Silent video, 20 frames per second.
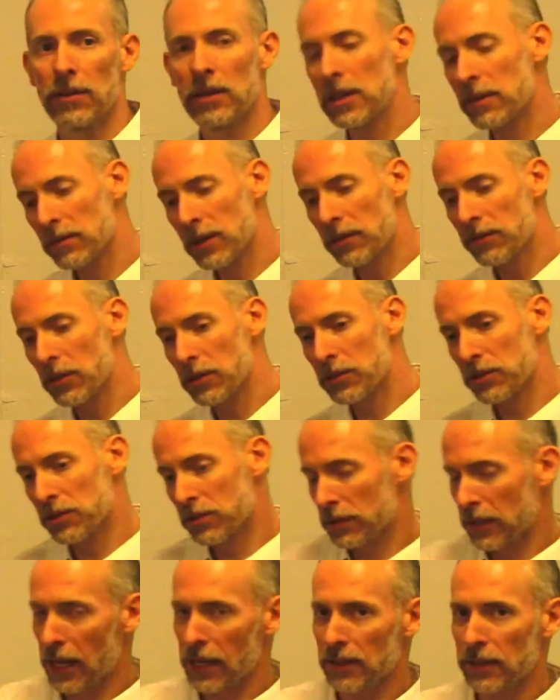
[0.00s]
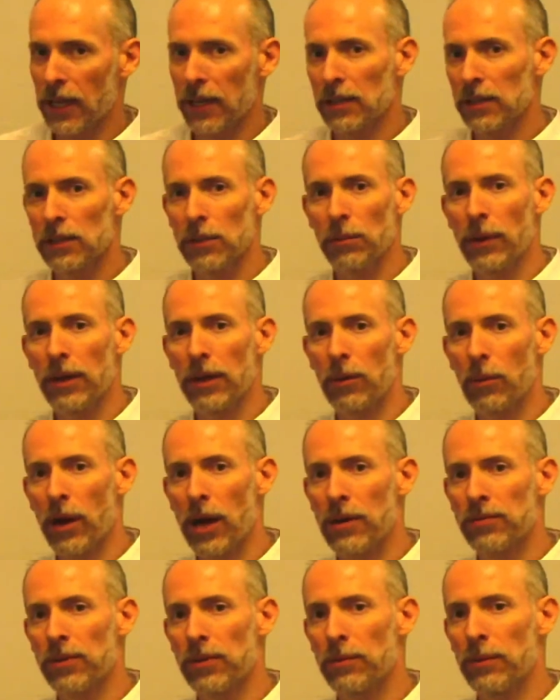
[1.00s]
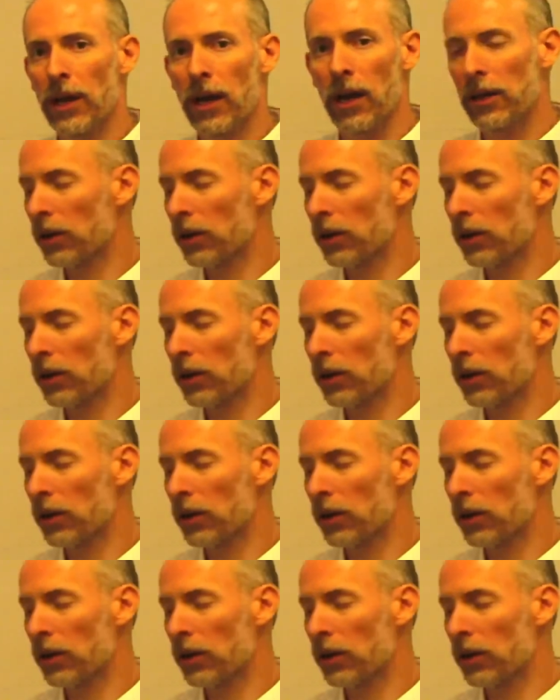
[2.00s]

and even if you take that a little bit away from there,